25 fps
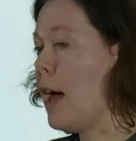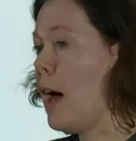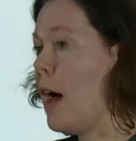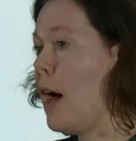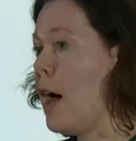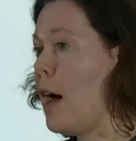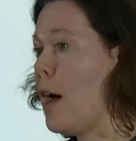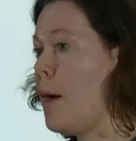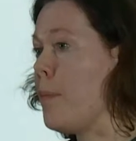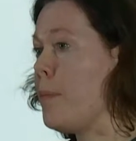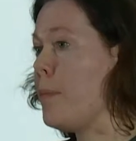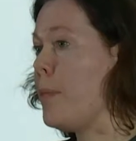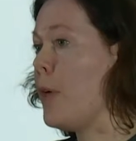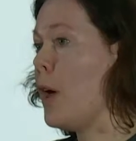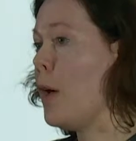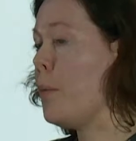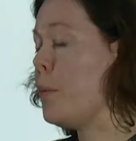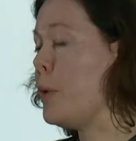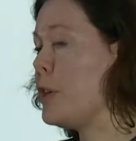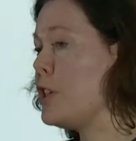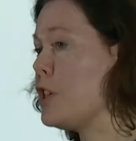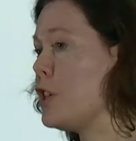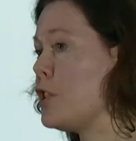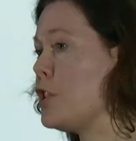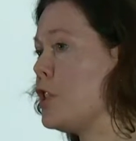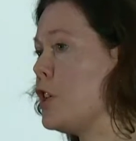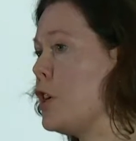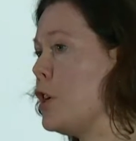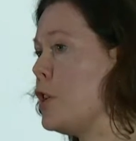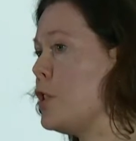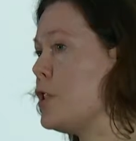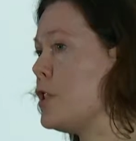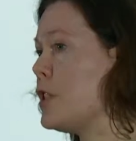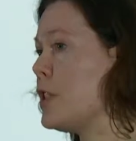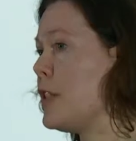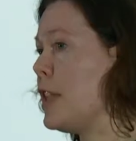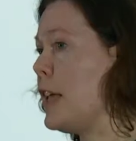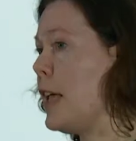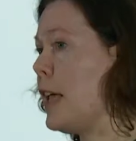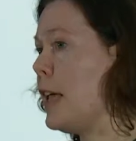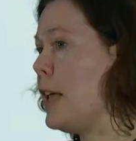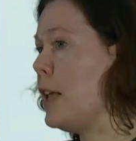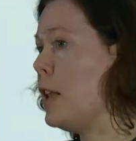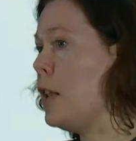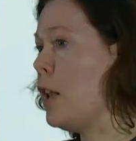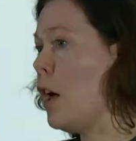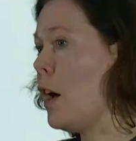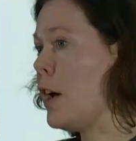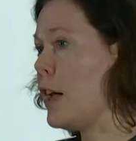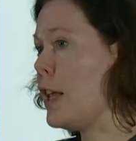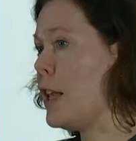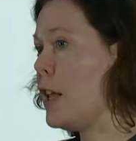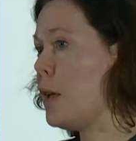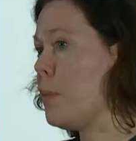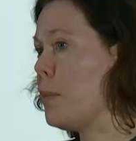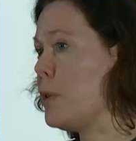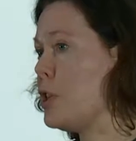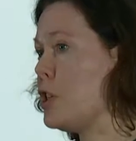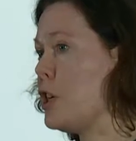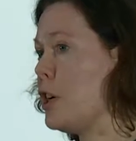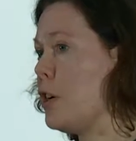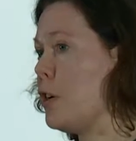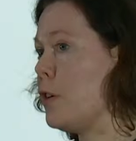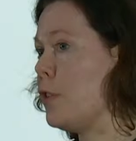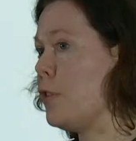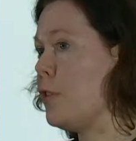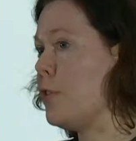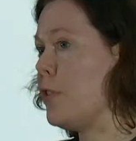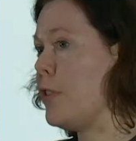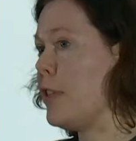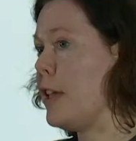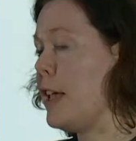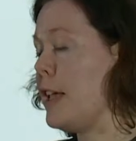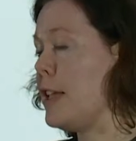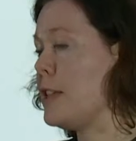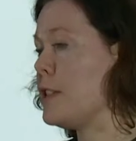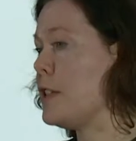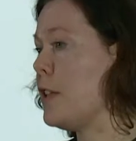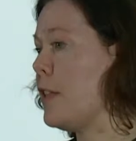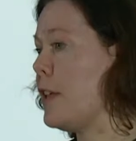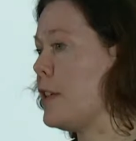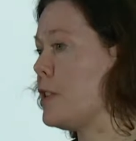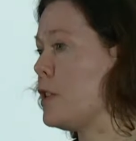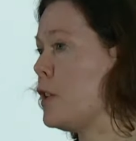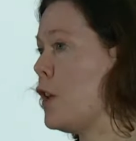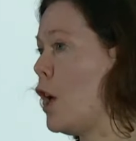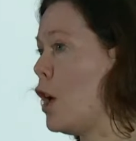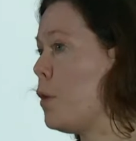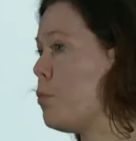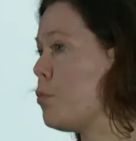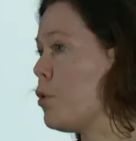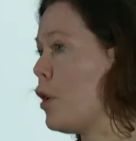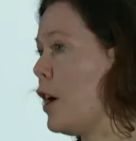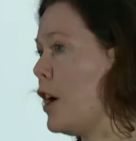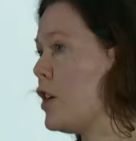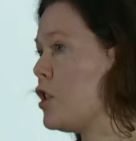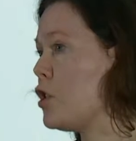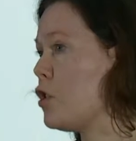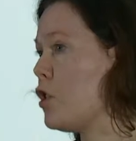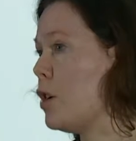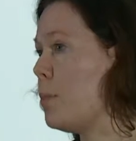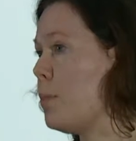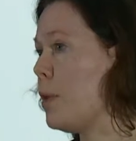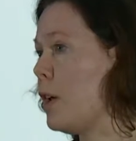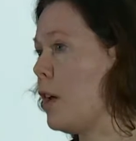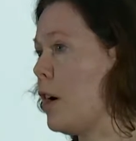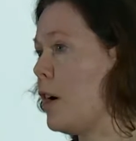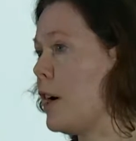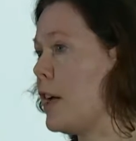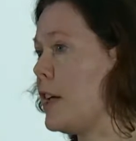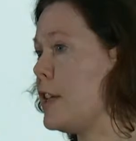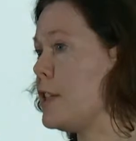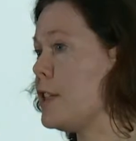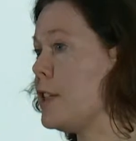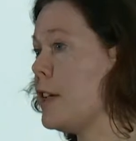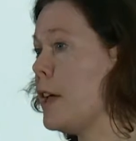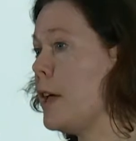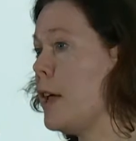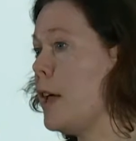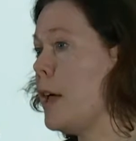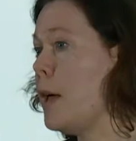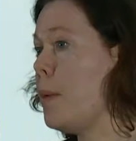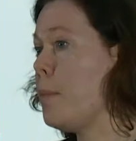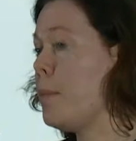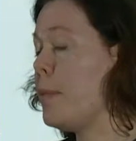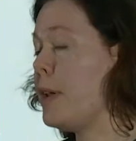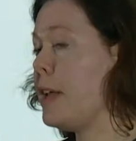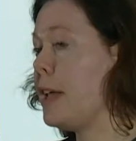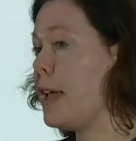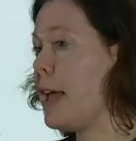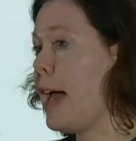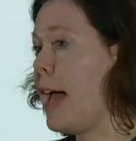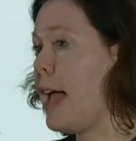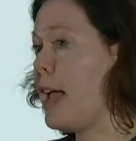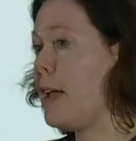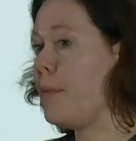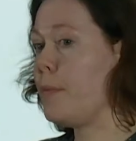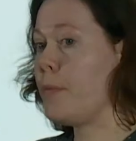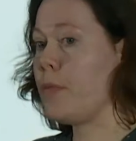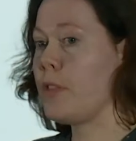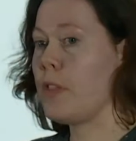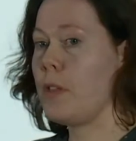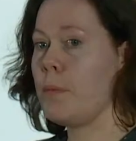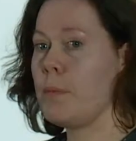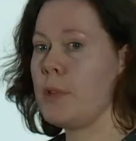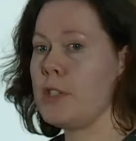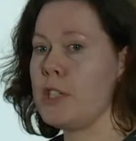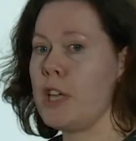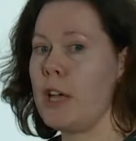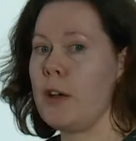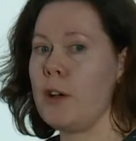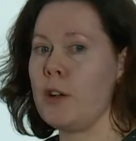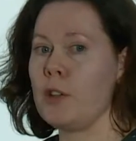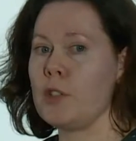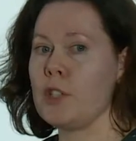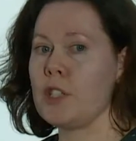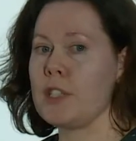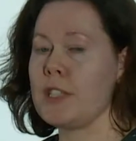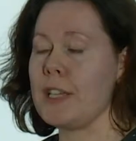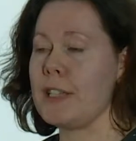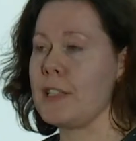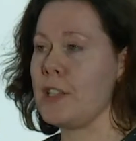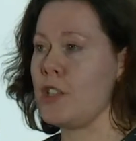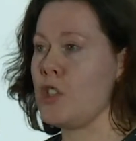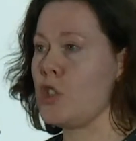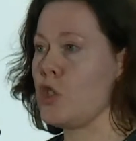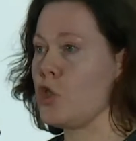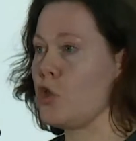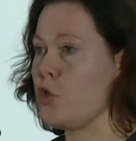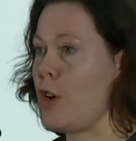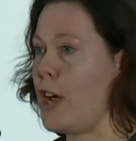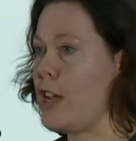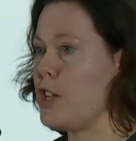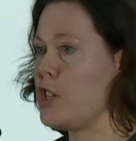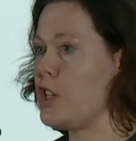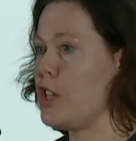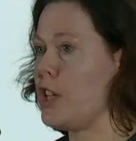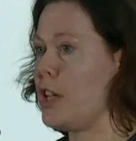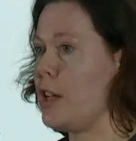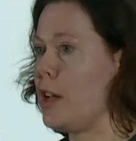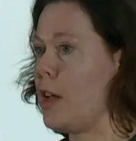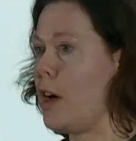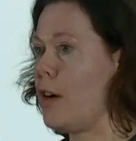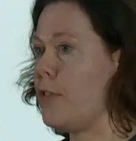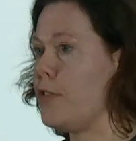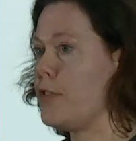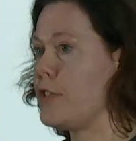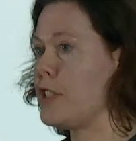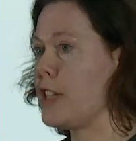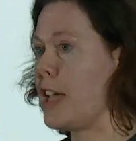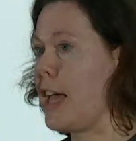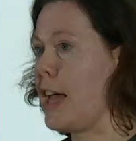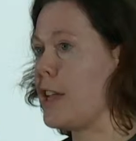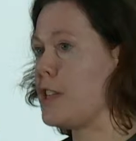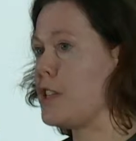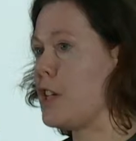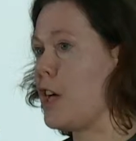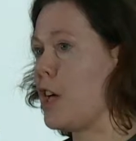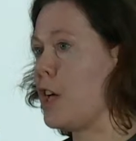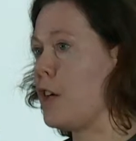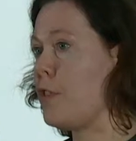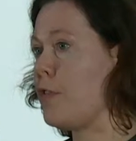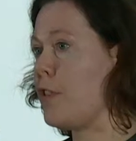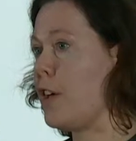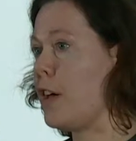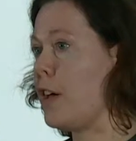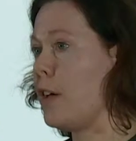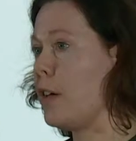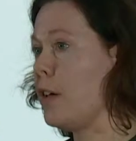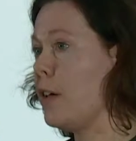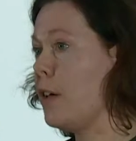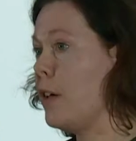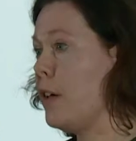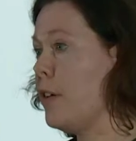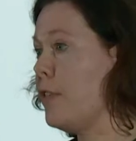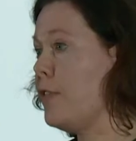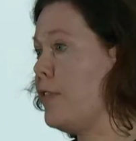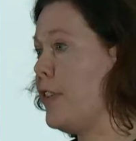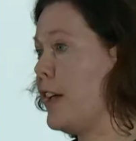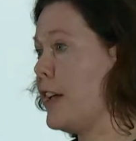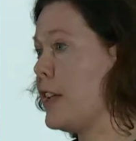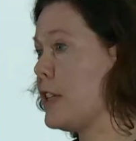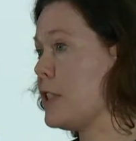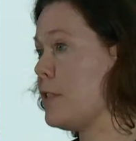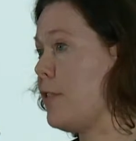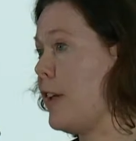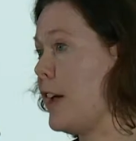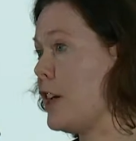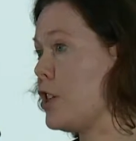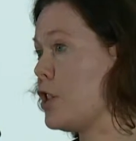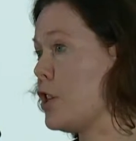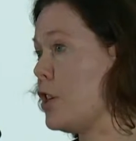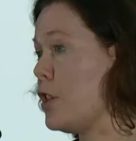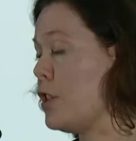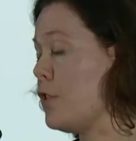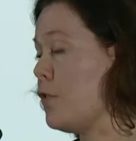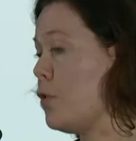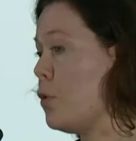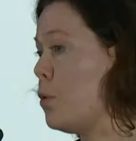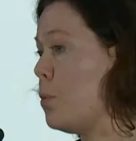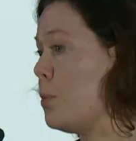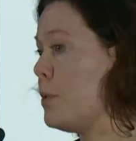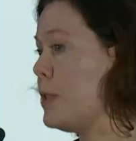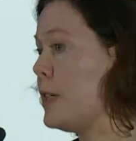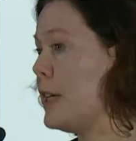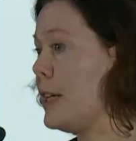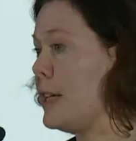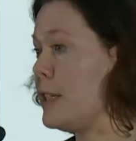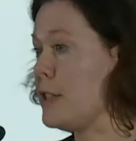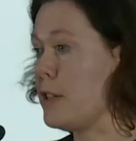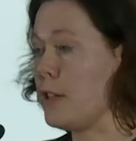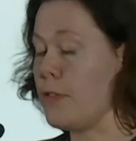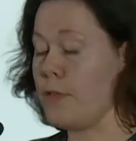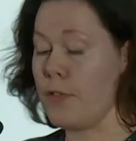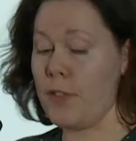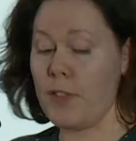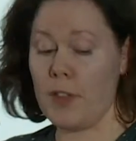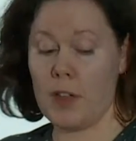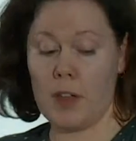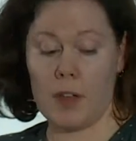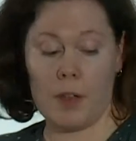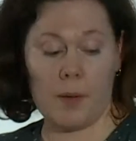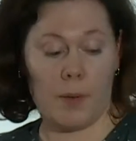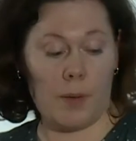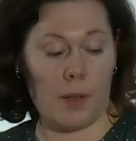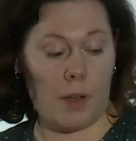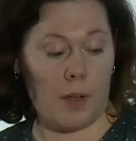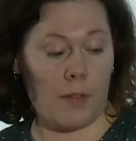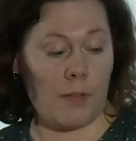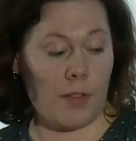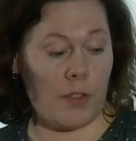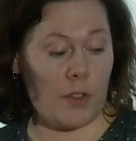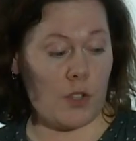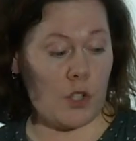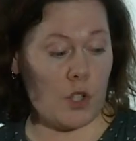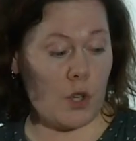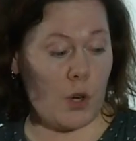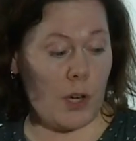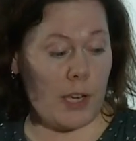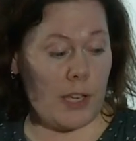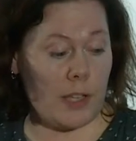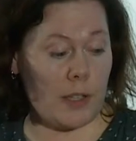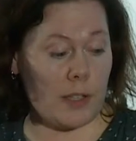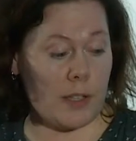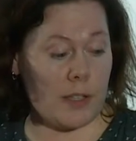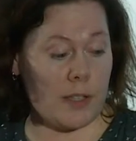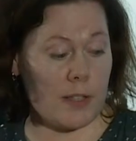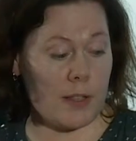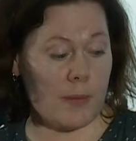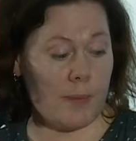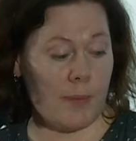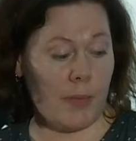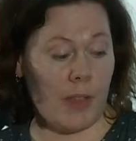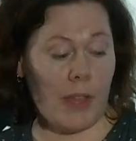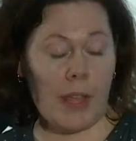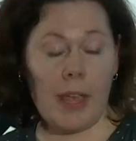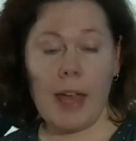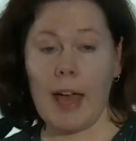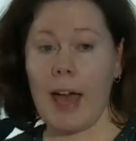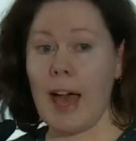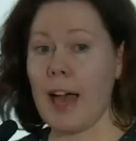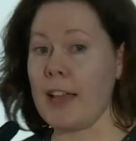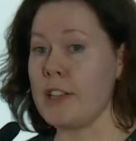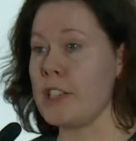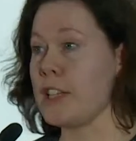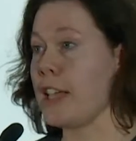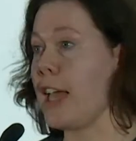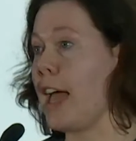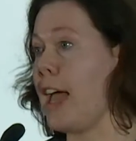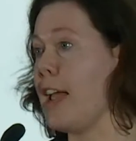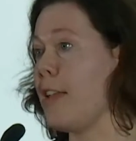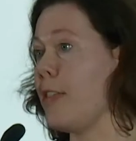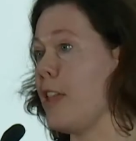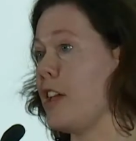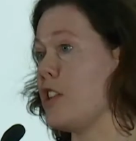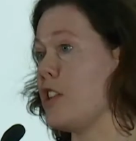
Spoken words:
And we just use the lining material for these, so there's no pressure applied. But again, the material just isn't stretchy enough to get over fixed flexion deformities of the joints. And again, they